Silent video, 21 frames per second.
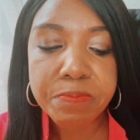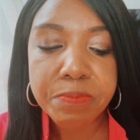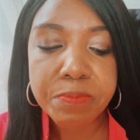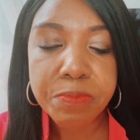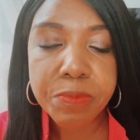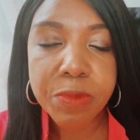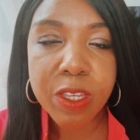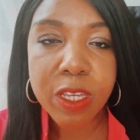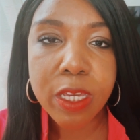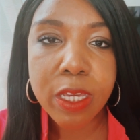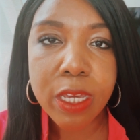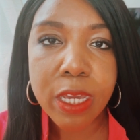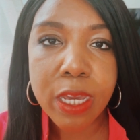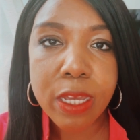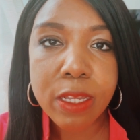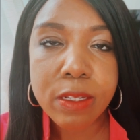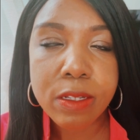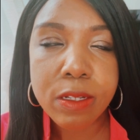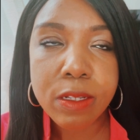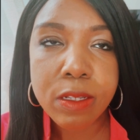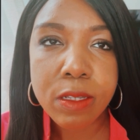looking
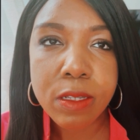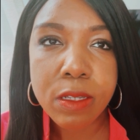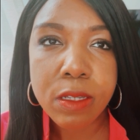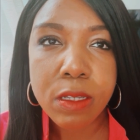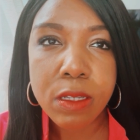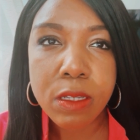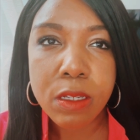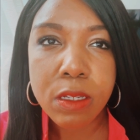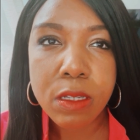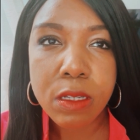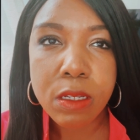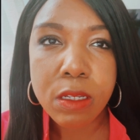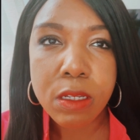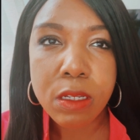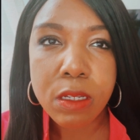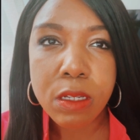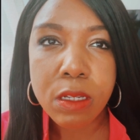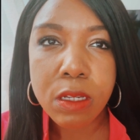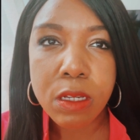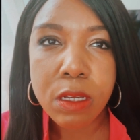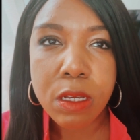at,
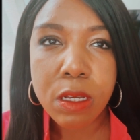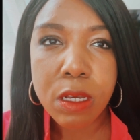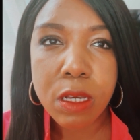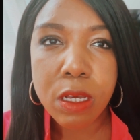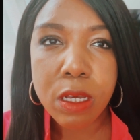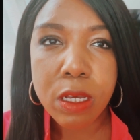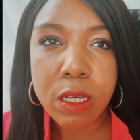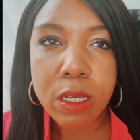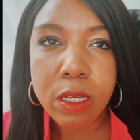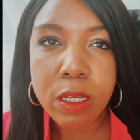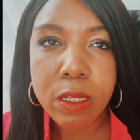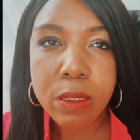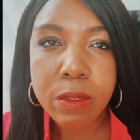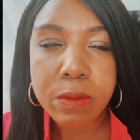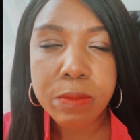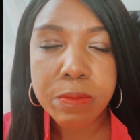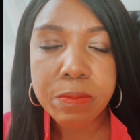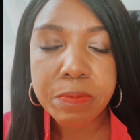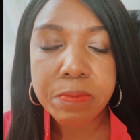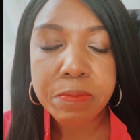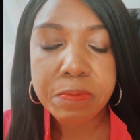uh,
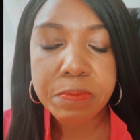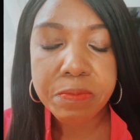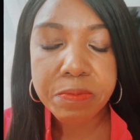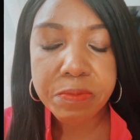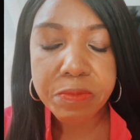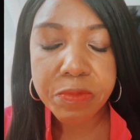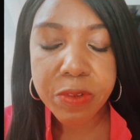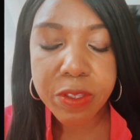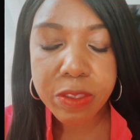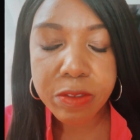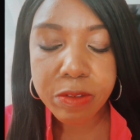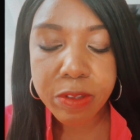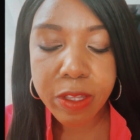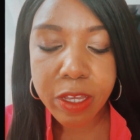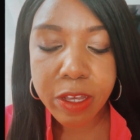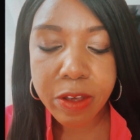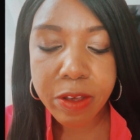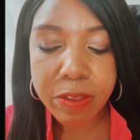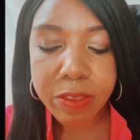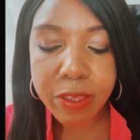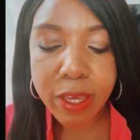what do they
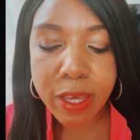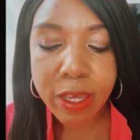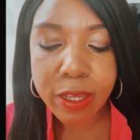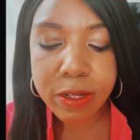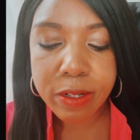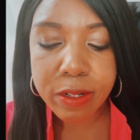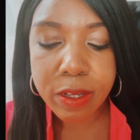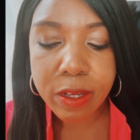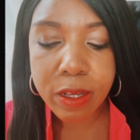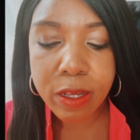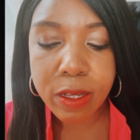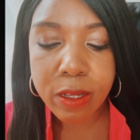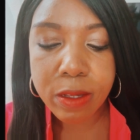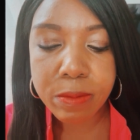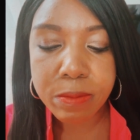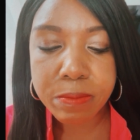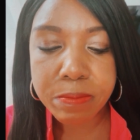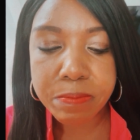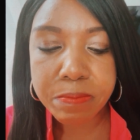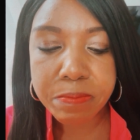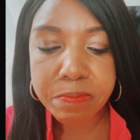call that?
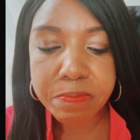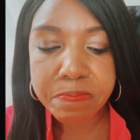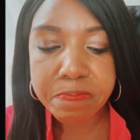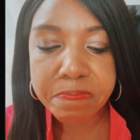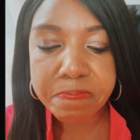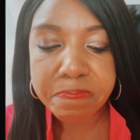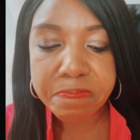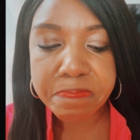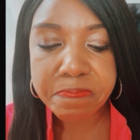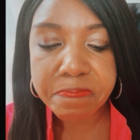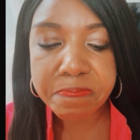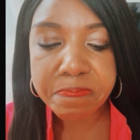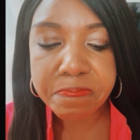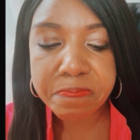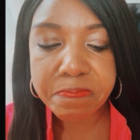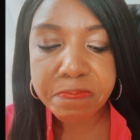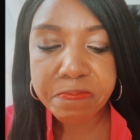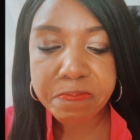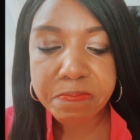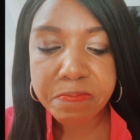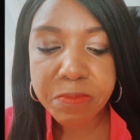Um,
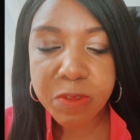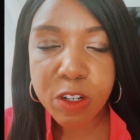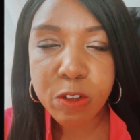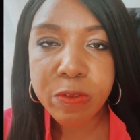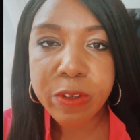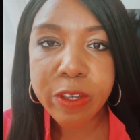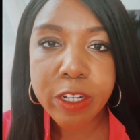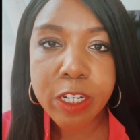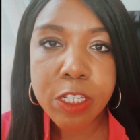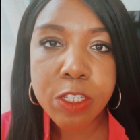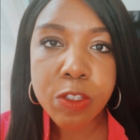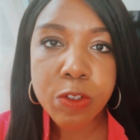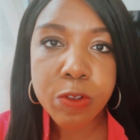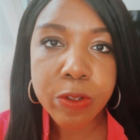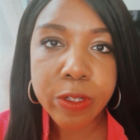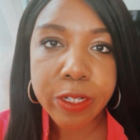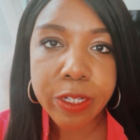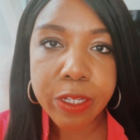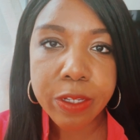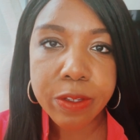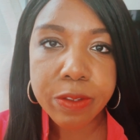you know, various
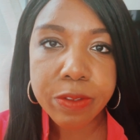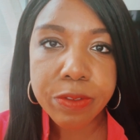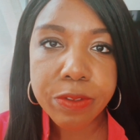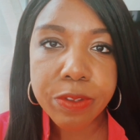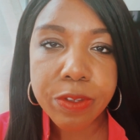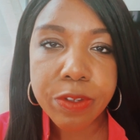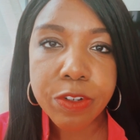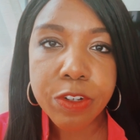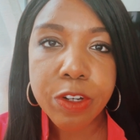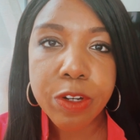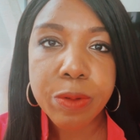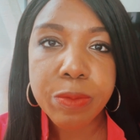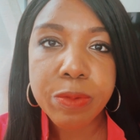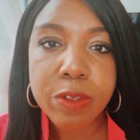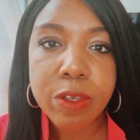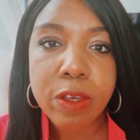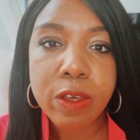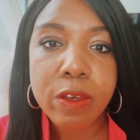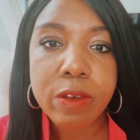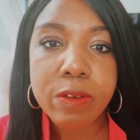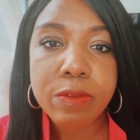stories in terms
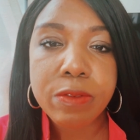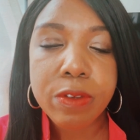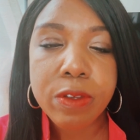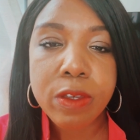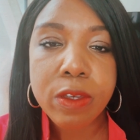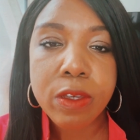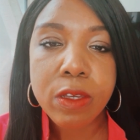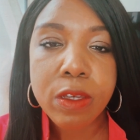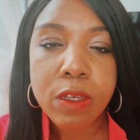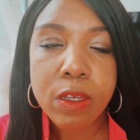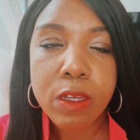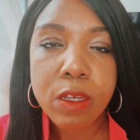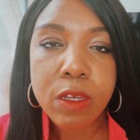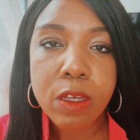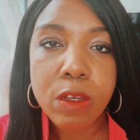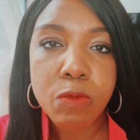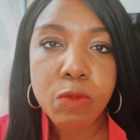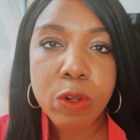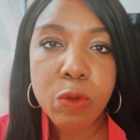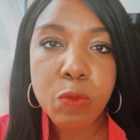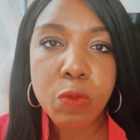of
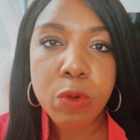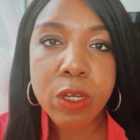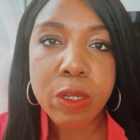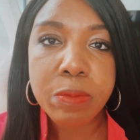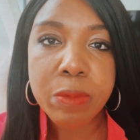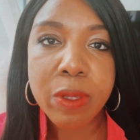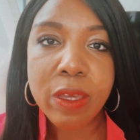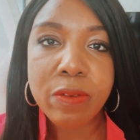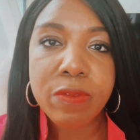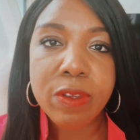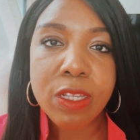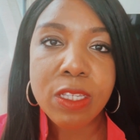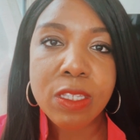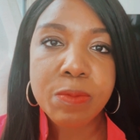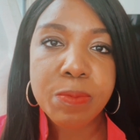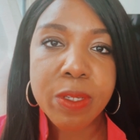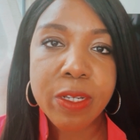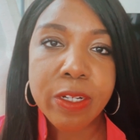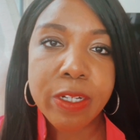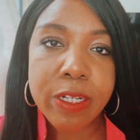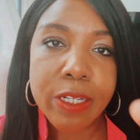what one may have
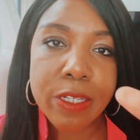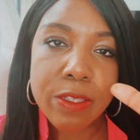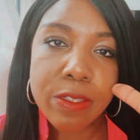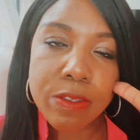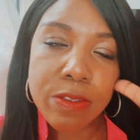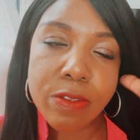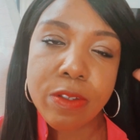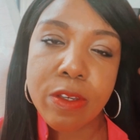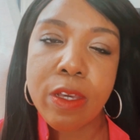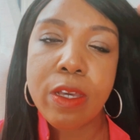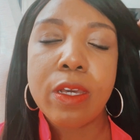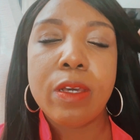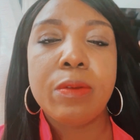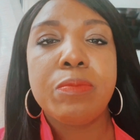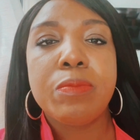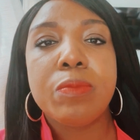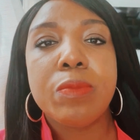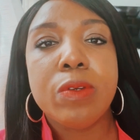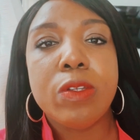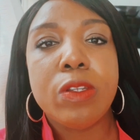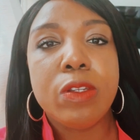experienced, um,
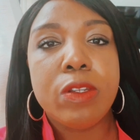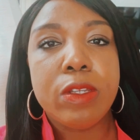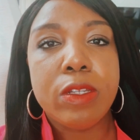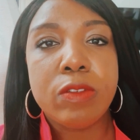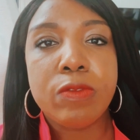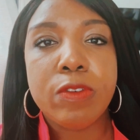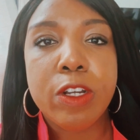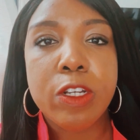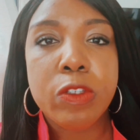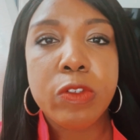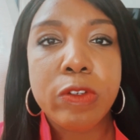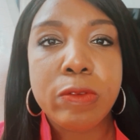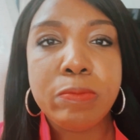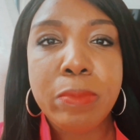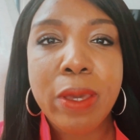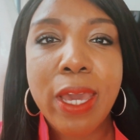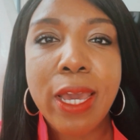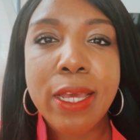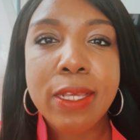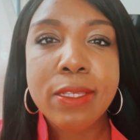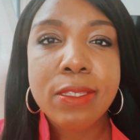as far as doing
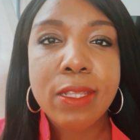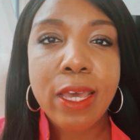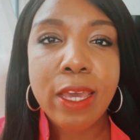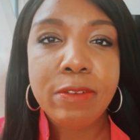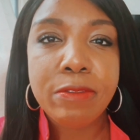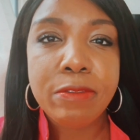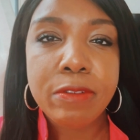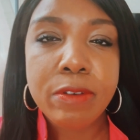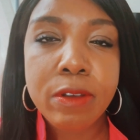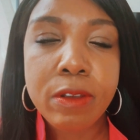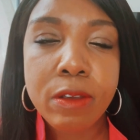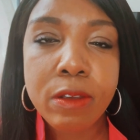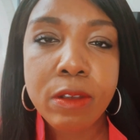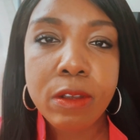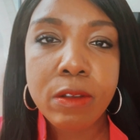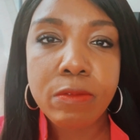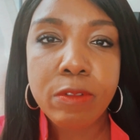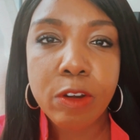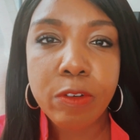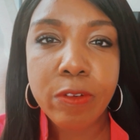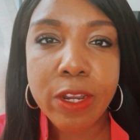past life
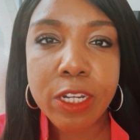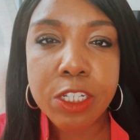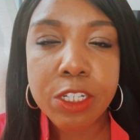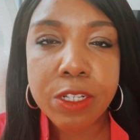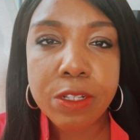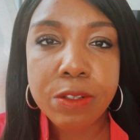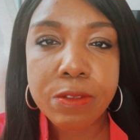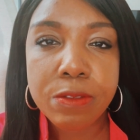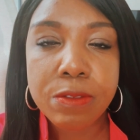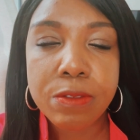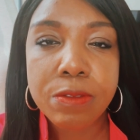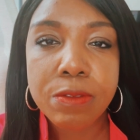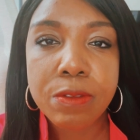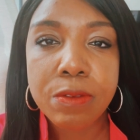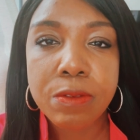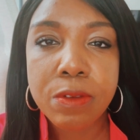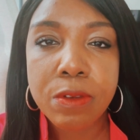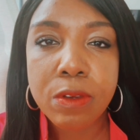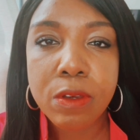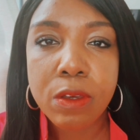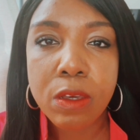regressions,
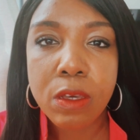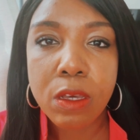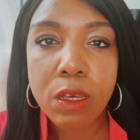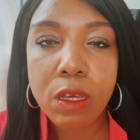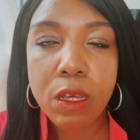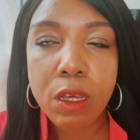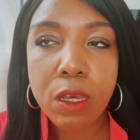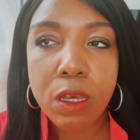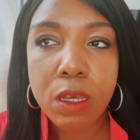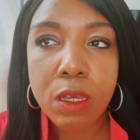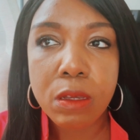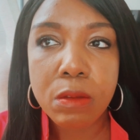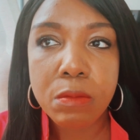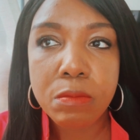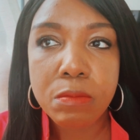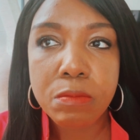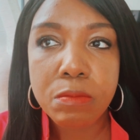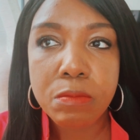um,